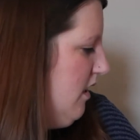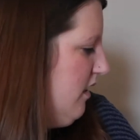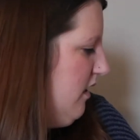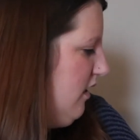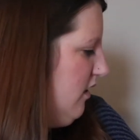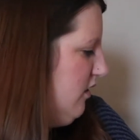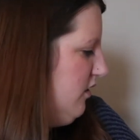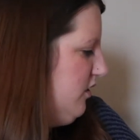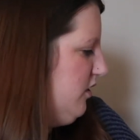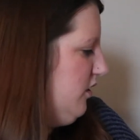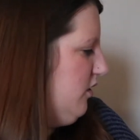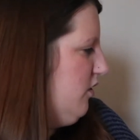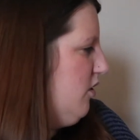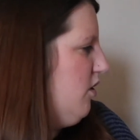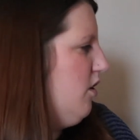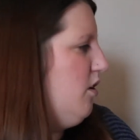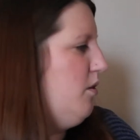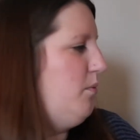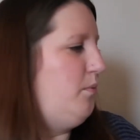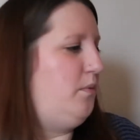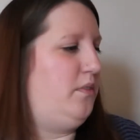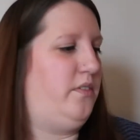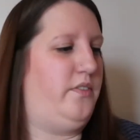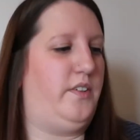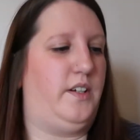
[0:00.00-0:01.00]
They also
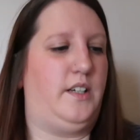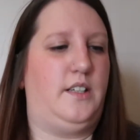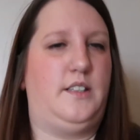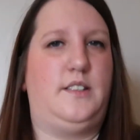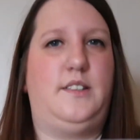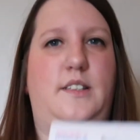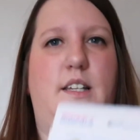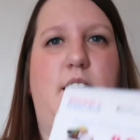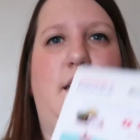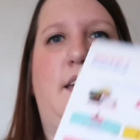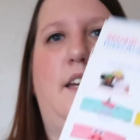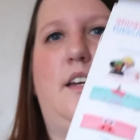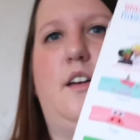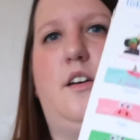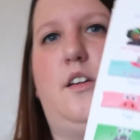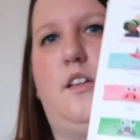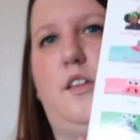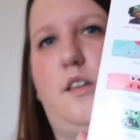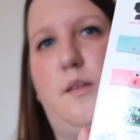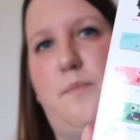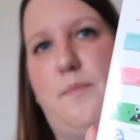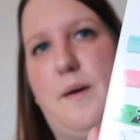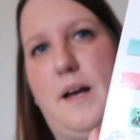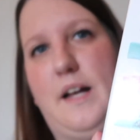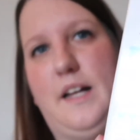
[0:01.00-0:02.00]
come, if you can see on
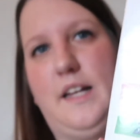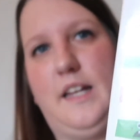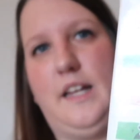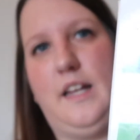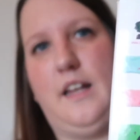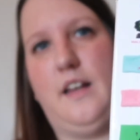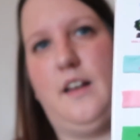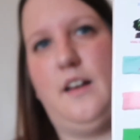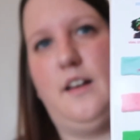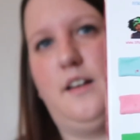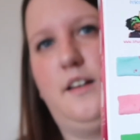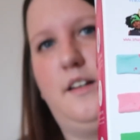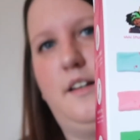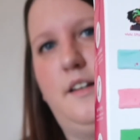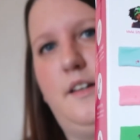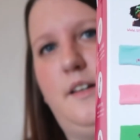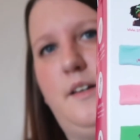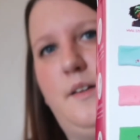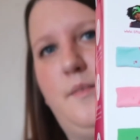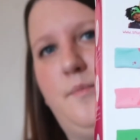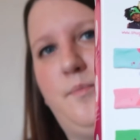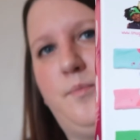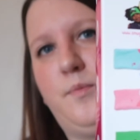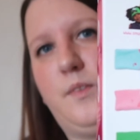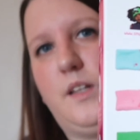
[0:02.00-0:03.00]
the back here,
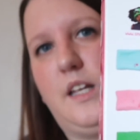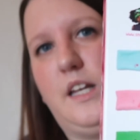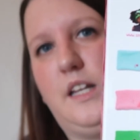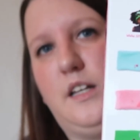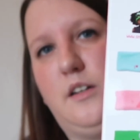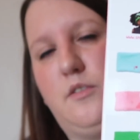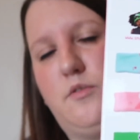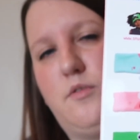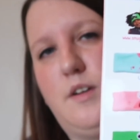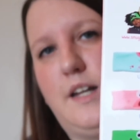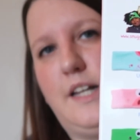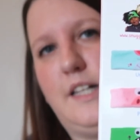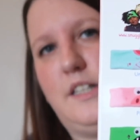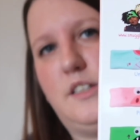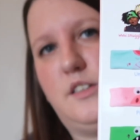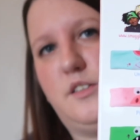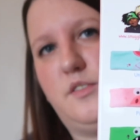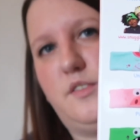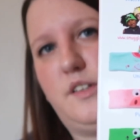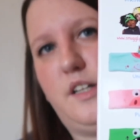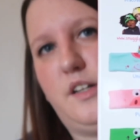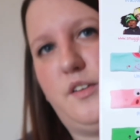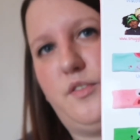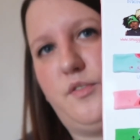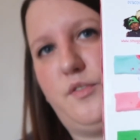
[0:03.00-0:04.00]
in a range
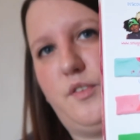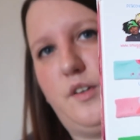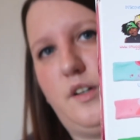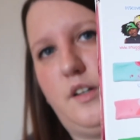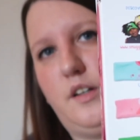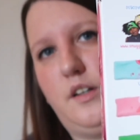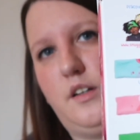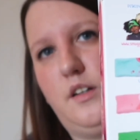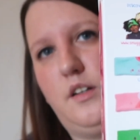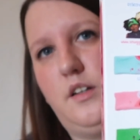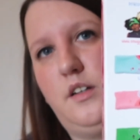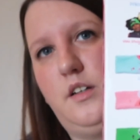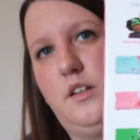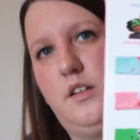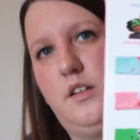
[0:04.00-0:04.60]
of different